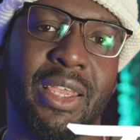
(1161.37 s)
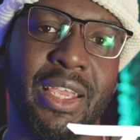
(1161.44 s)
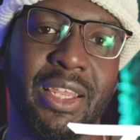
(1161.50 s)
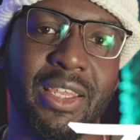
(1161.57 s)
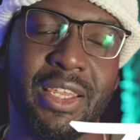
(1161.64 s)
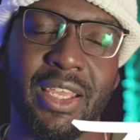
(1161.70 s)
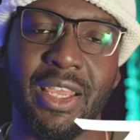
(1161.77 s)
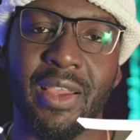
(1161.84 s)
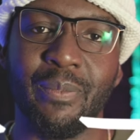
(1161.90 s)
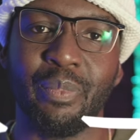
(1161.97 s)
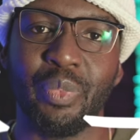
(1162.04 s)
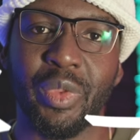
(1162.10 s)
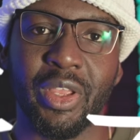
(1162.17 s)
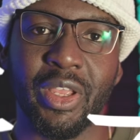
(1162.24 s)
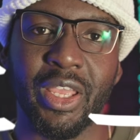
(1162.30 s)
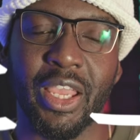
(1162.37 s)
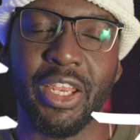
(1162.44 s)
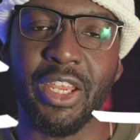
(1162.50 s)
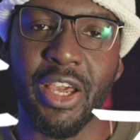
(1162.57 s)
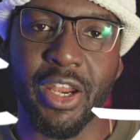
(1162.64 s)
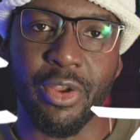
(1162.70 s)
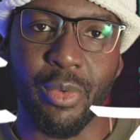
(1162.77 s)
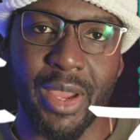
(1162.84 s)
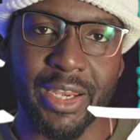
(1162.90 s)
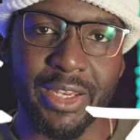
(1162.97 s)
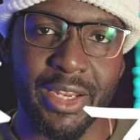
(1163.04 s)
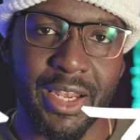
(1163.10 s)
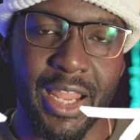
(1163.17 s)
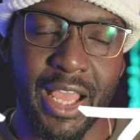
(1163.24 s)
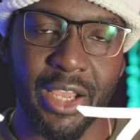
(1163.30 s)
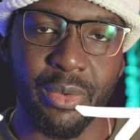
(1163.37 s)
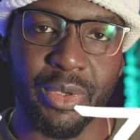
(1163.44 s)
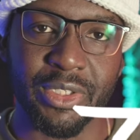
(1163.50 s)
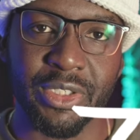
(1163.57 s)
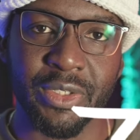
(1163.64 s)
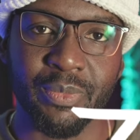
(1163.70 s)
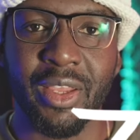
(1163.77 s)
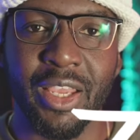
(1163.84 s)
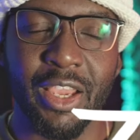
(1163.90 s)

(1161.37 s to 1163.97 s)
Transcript: in the Kinyarwandan language.